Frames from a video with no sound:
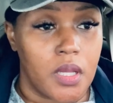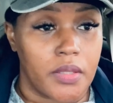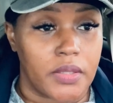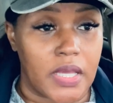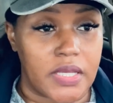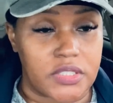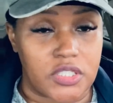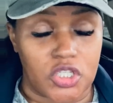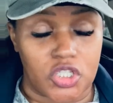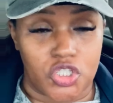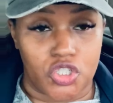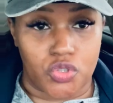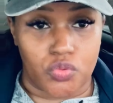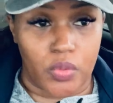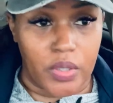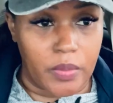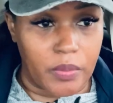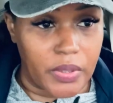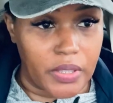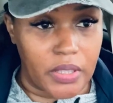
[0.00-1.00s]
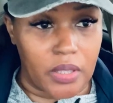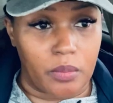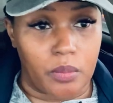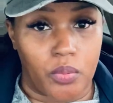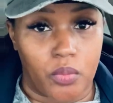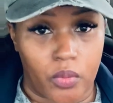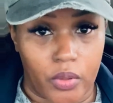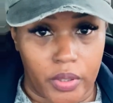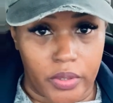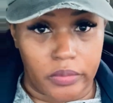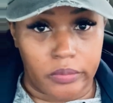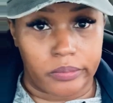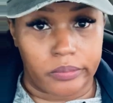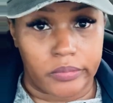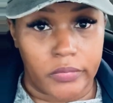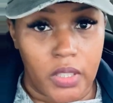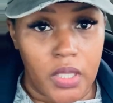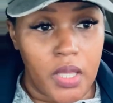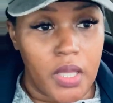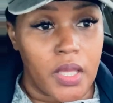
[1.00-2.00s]
That's extremely important.
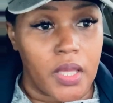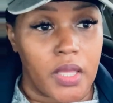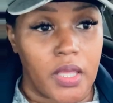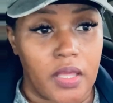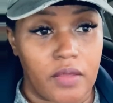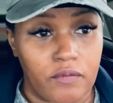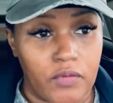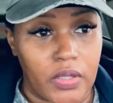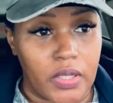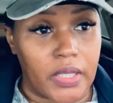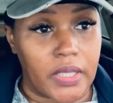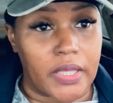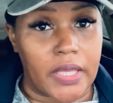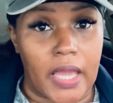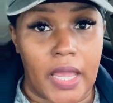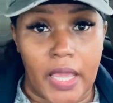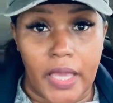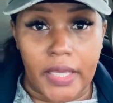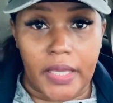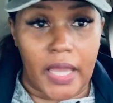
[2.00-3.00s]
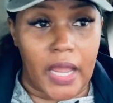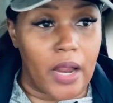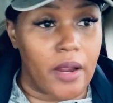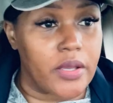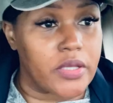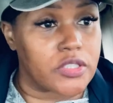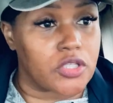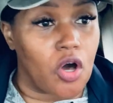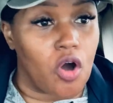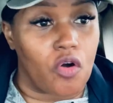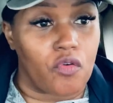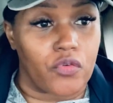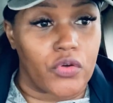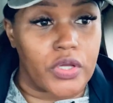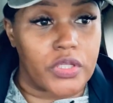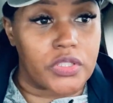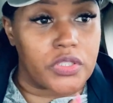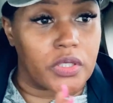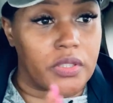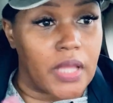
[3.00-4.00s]
Even it carries over
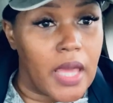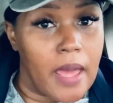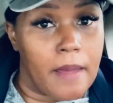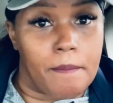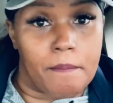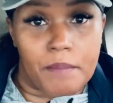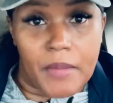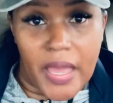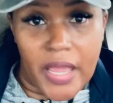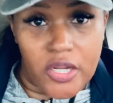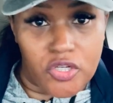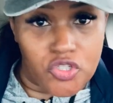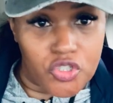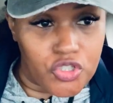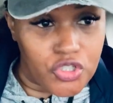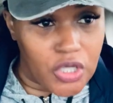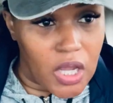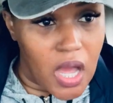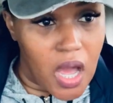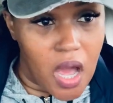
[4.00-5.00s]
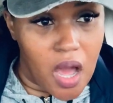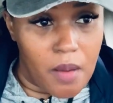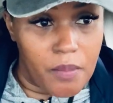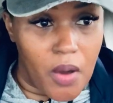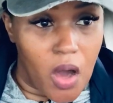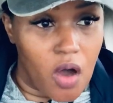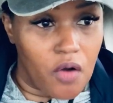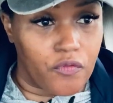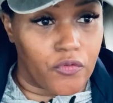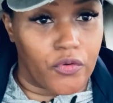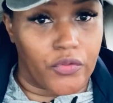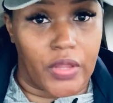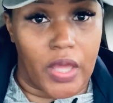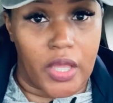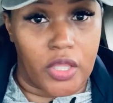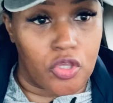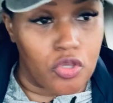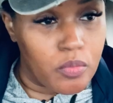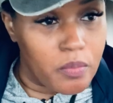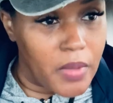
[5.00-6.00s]
into that major job offer
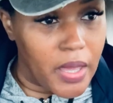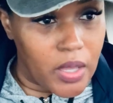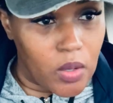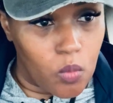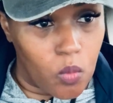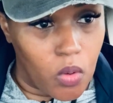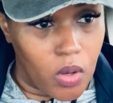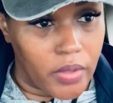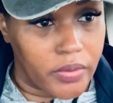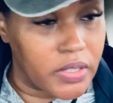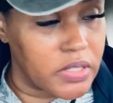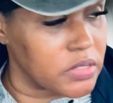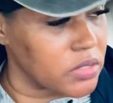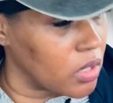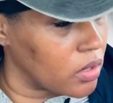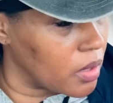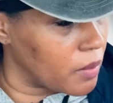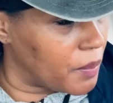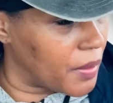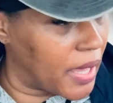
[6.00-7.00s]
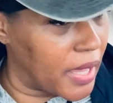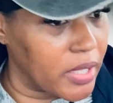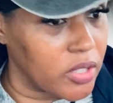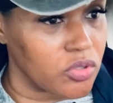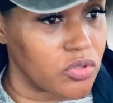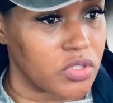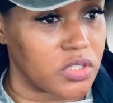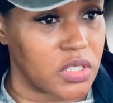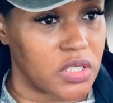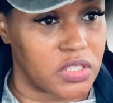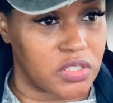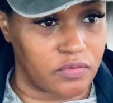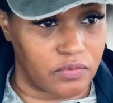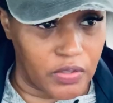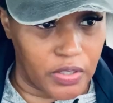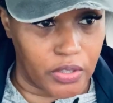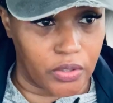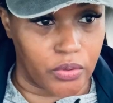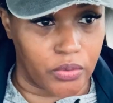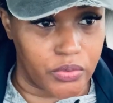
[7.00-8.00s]
that you may want that's going to pay you 6
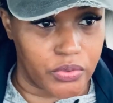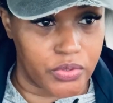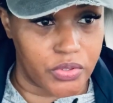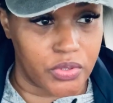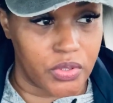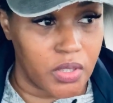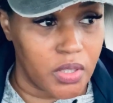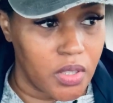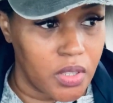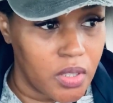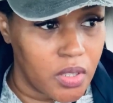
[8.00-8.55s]
figures.